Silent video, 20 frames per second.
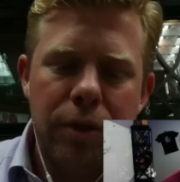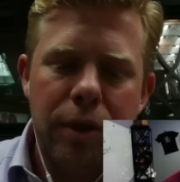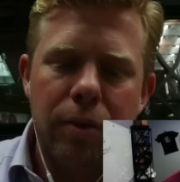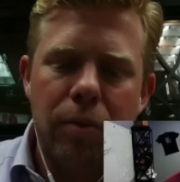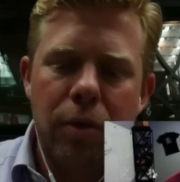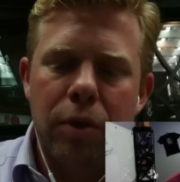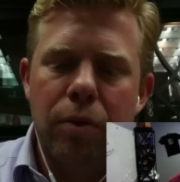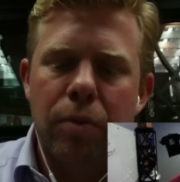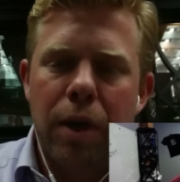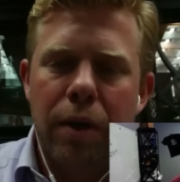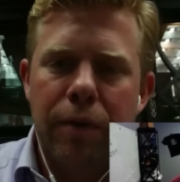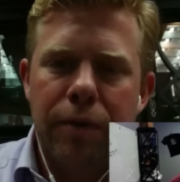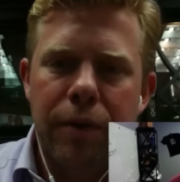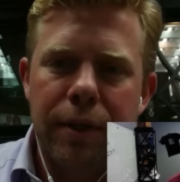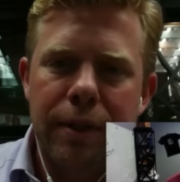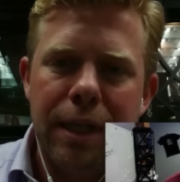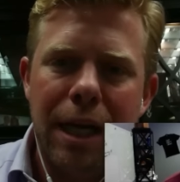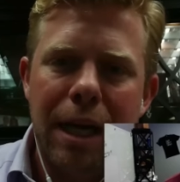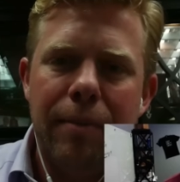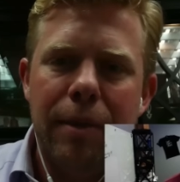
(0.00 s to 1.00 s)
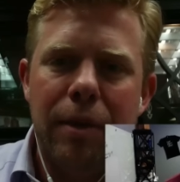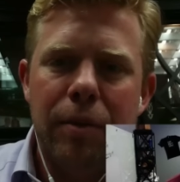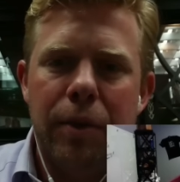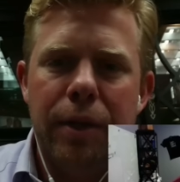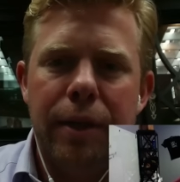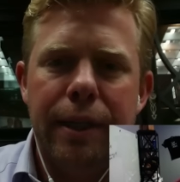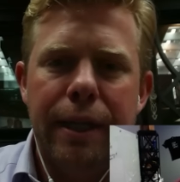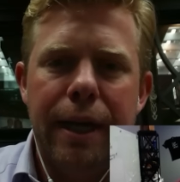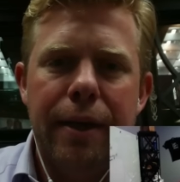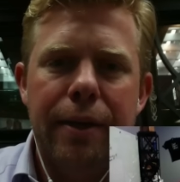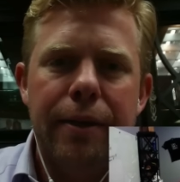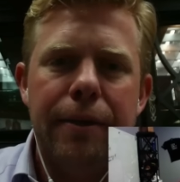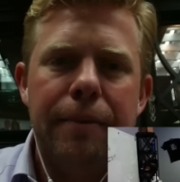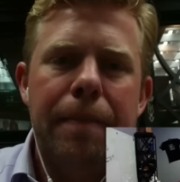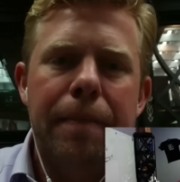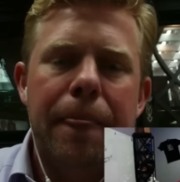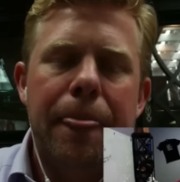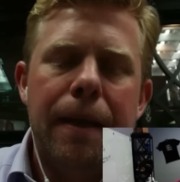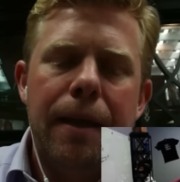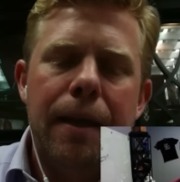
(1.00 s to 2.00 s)
certainly worked well for the time that we were
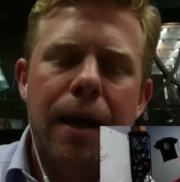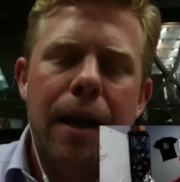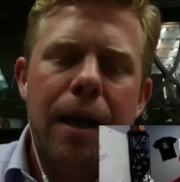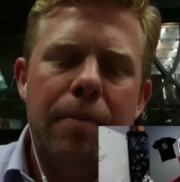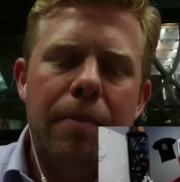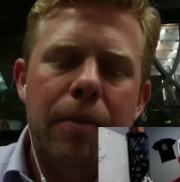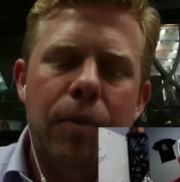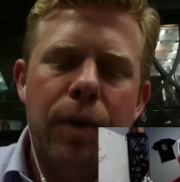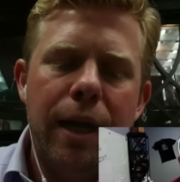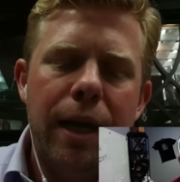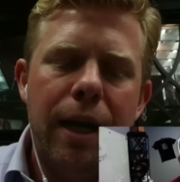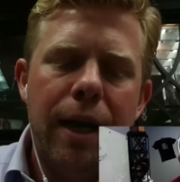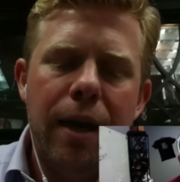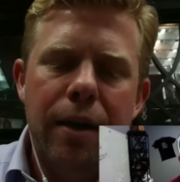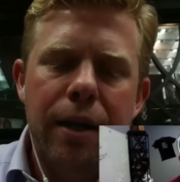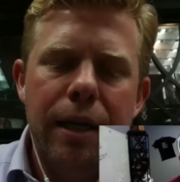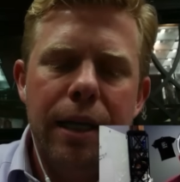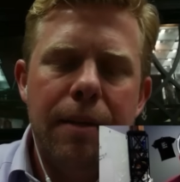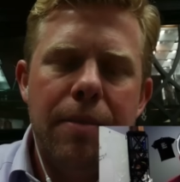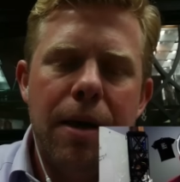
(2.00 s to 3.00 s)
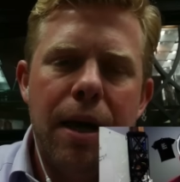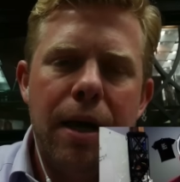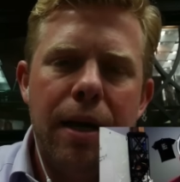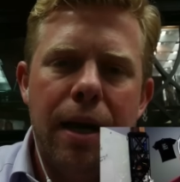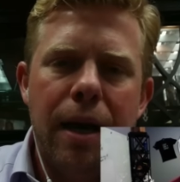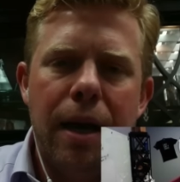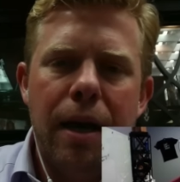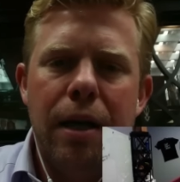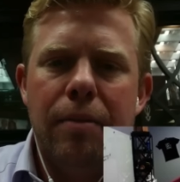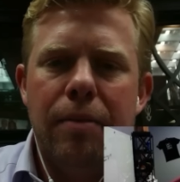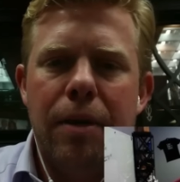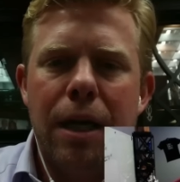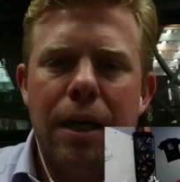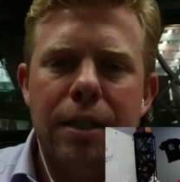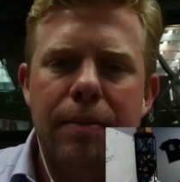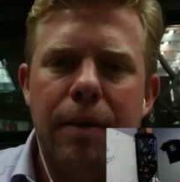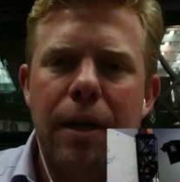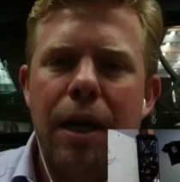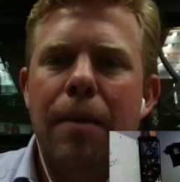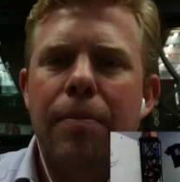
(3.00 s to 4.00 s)
together. When I hired him on
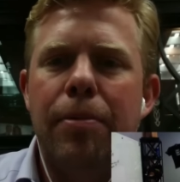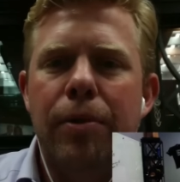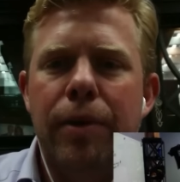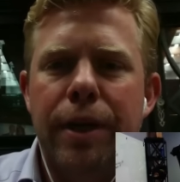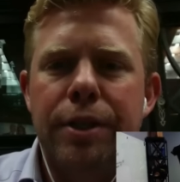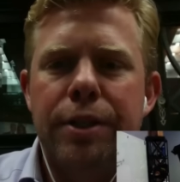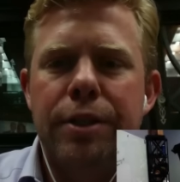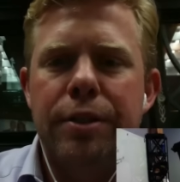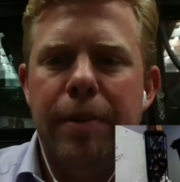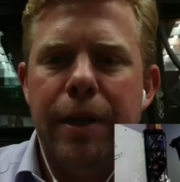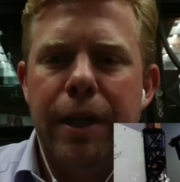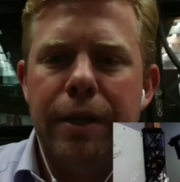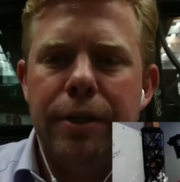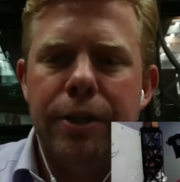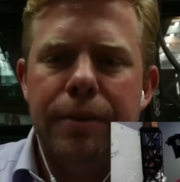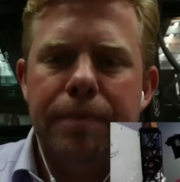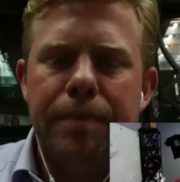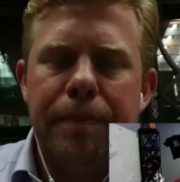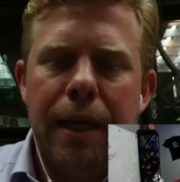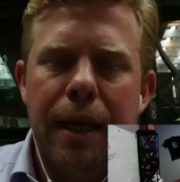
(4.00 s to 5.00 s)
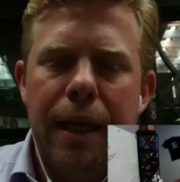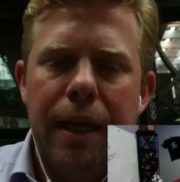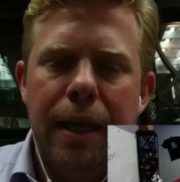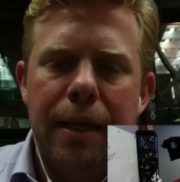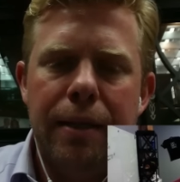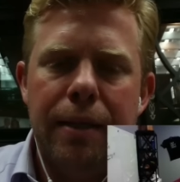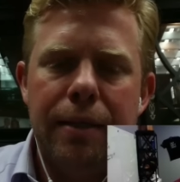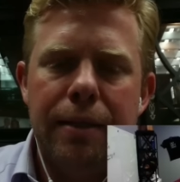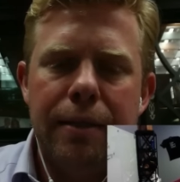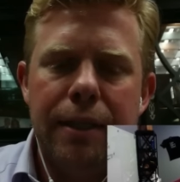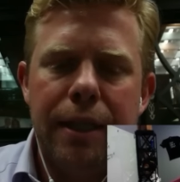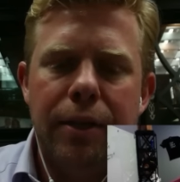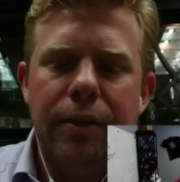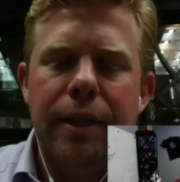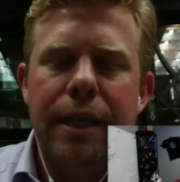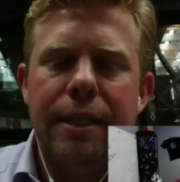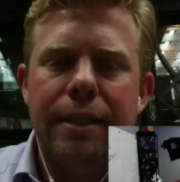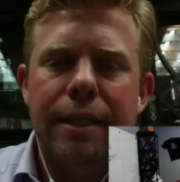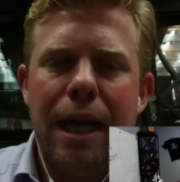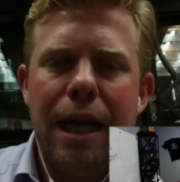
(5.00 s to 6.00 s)
as my operations manager. And
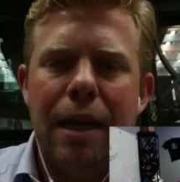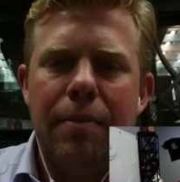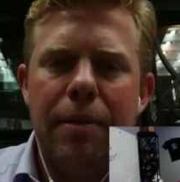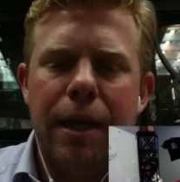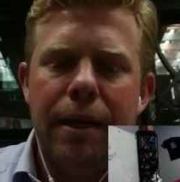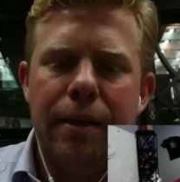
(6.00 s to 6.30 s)
during that time,